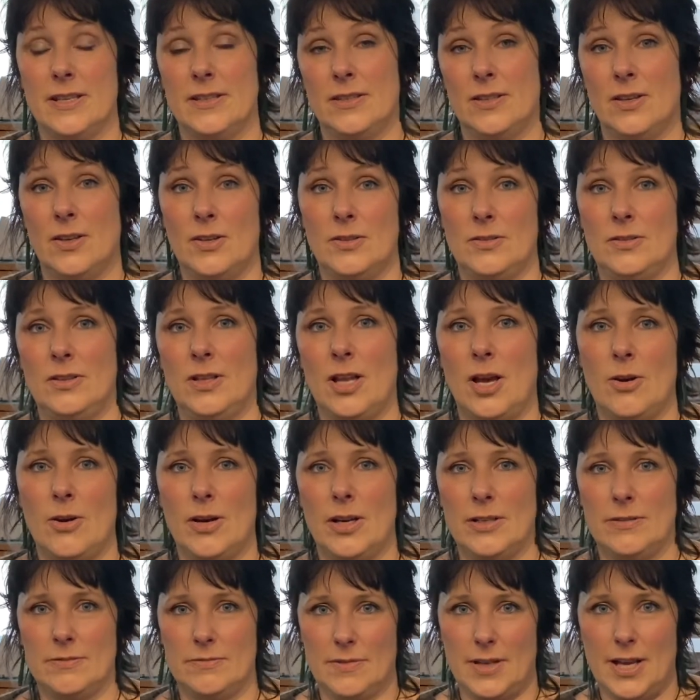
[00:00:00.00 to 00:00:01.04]
in the
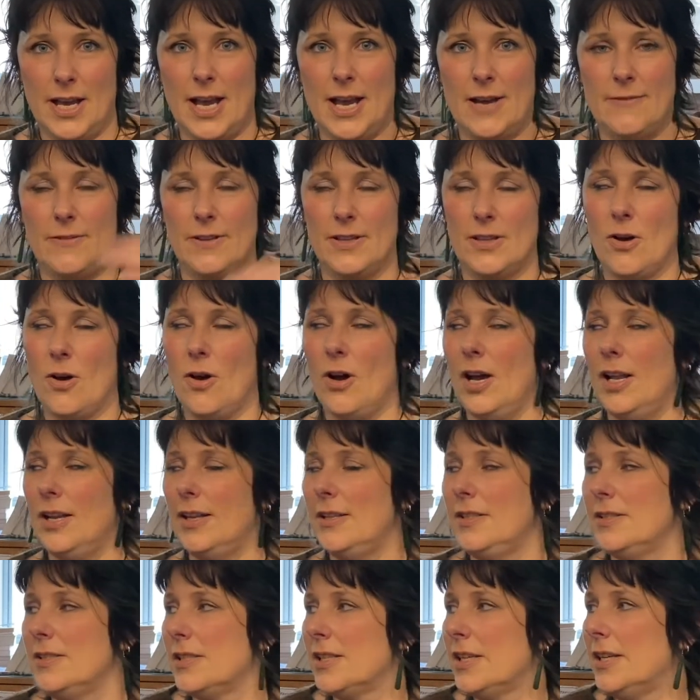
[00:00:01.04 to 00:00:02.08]
lower half of the
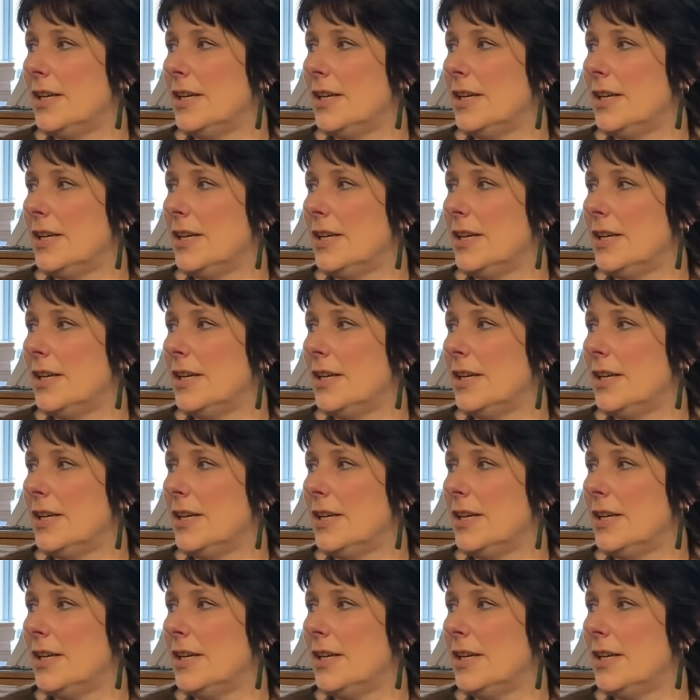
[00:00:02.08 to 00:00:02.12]
island.